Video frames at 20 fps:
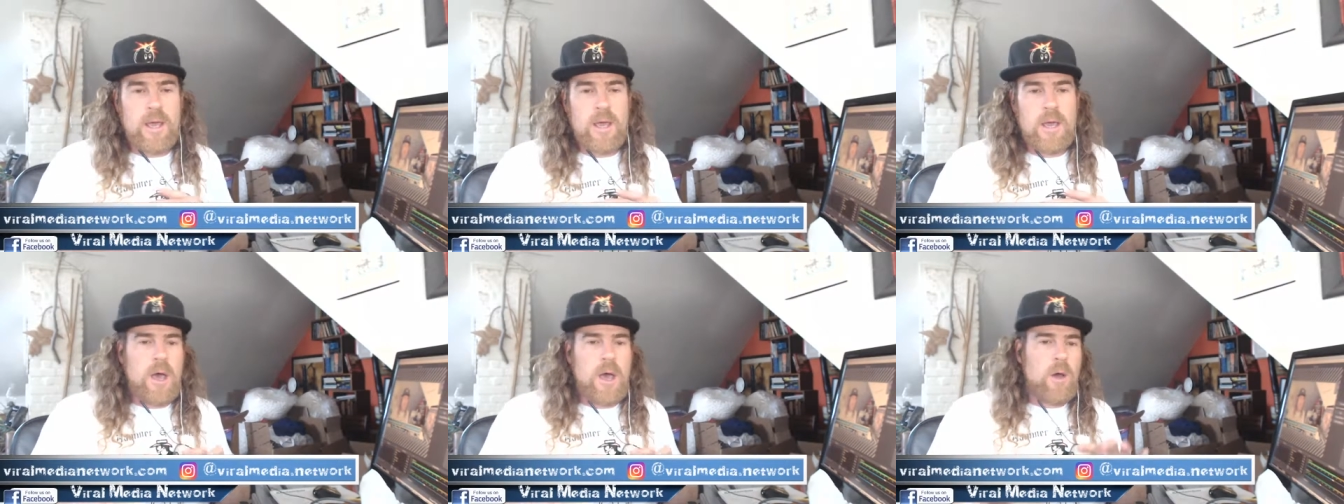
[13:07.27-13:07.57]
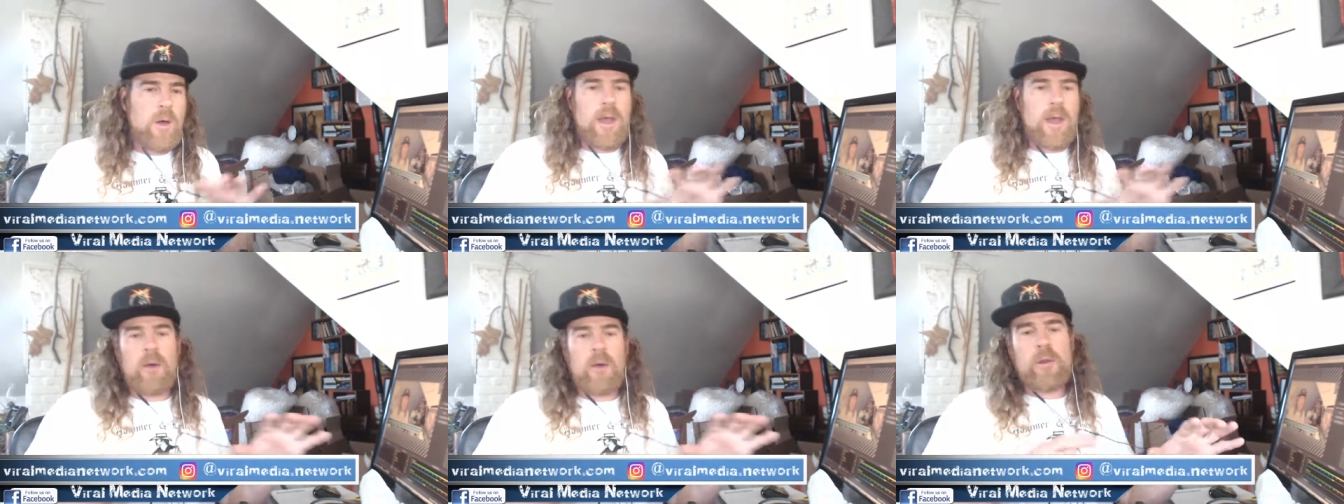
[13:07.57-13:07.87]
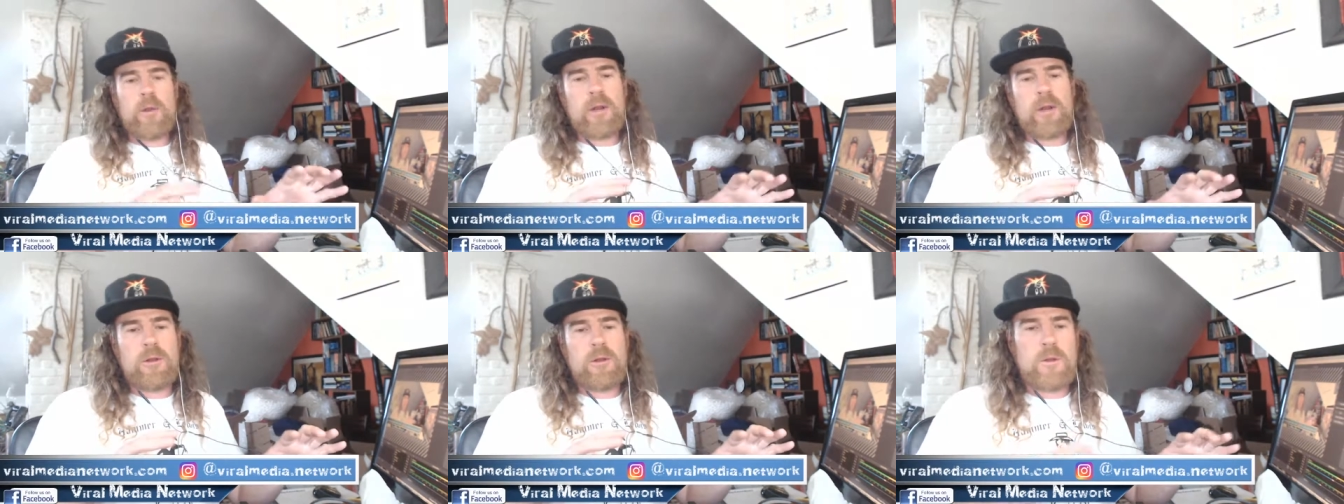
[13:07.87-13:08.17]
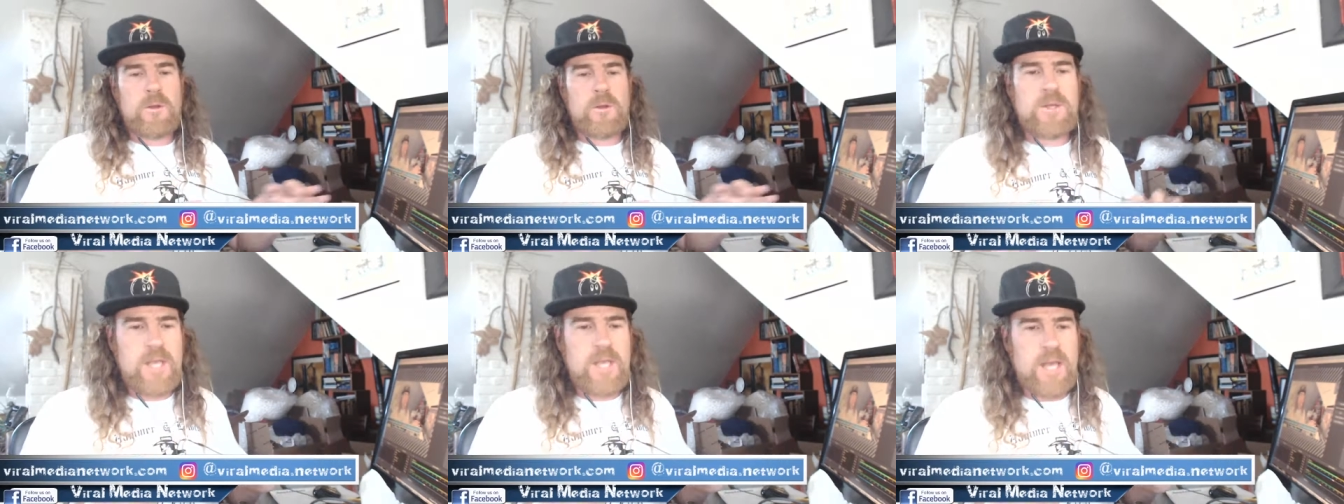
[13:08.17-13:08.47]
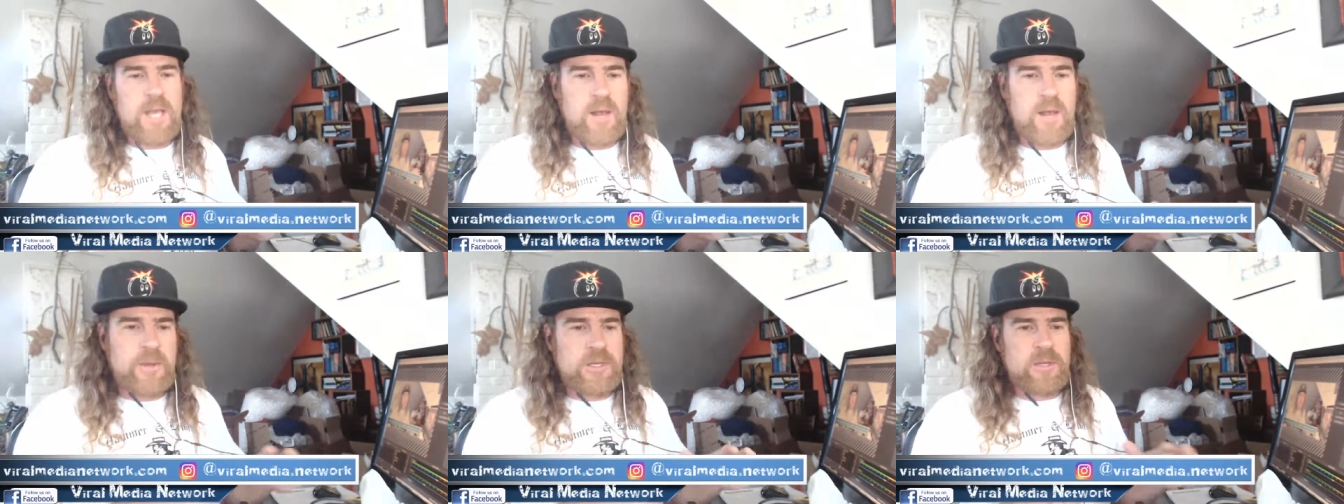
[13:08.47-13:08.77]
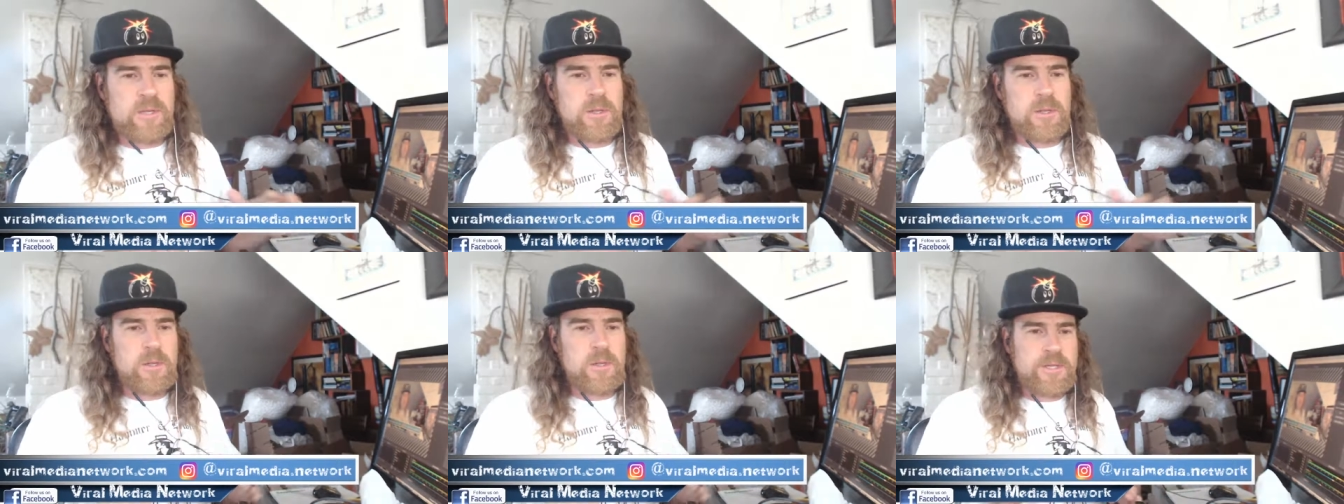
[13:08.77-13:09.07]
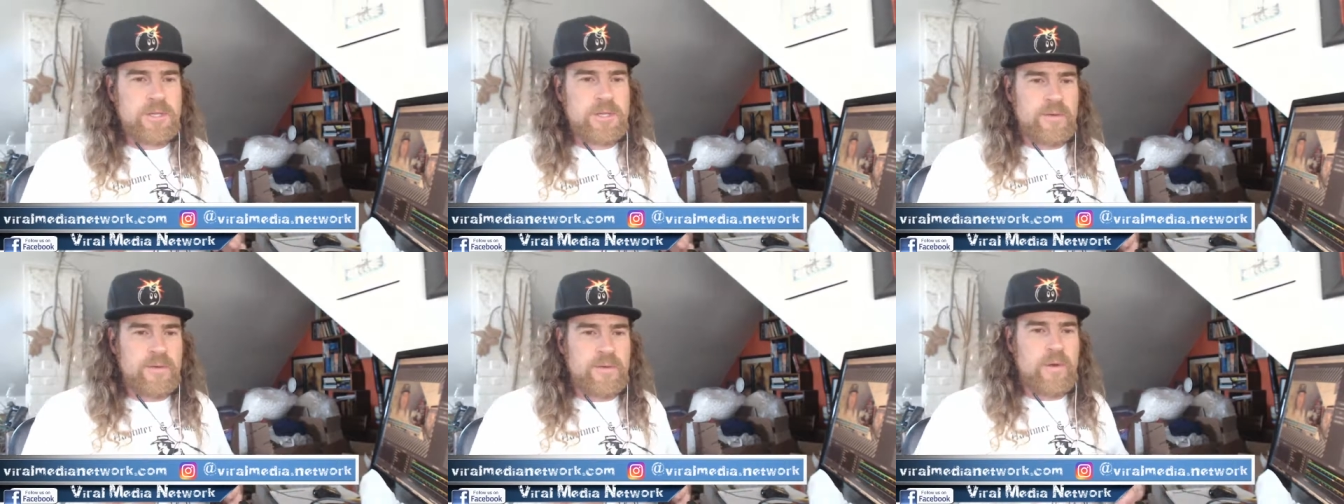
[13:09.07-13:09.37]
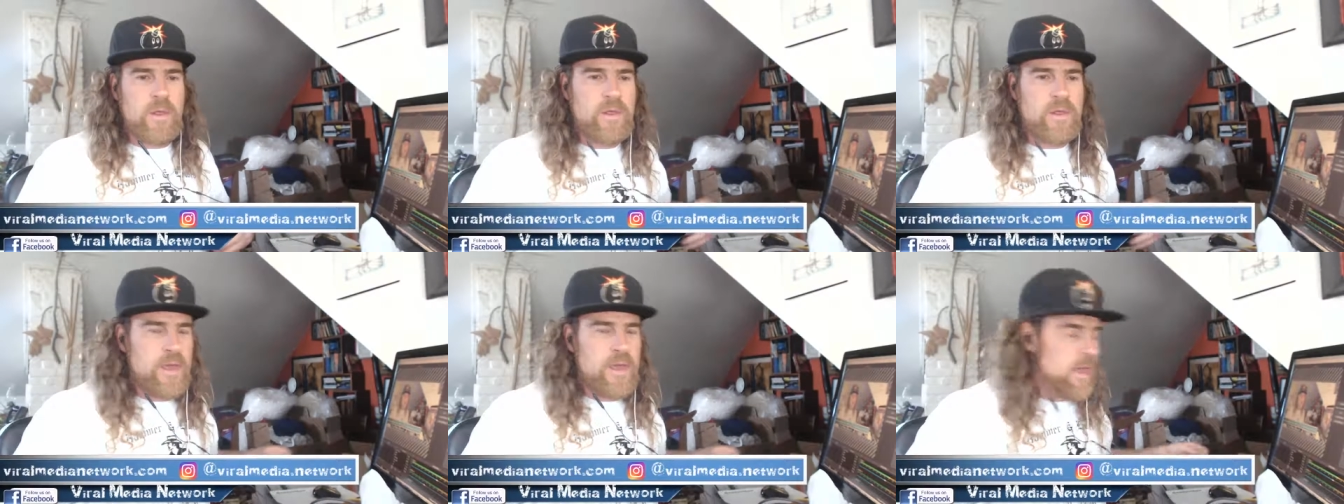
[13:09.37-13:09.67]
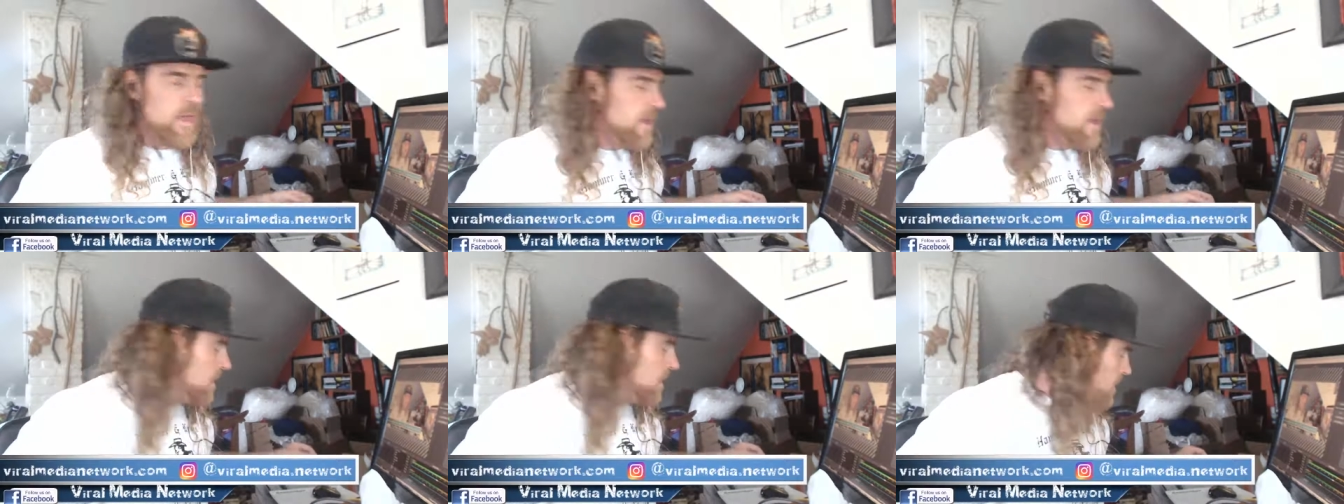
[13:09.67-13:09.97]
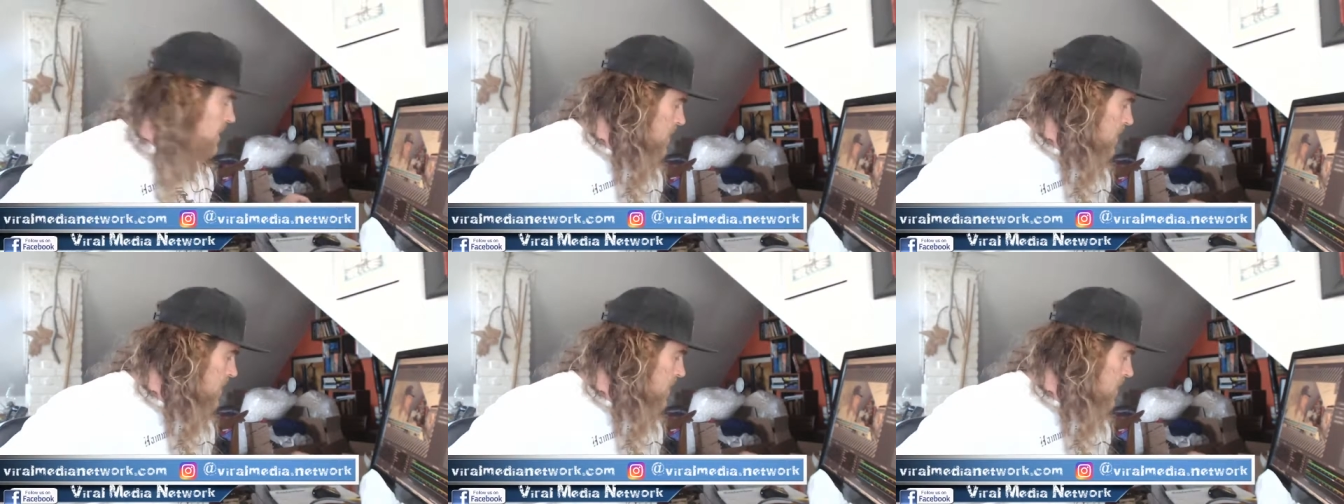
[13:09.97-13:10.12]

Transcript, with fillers: oh, how are we going to do this setup that's a little different than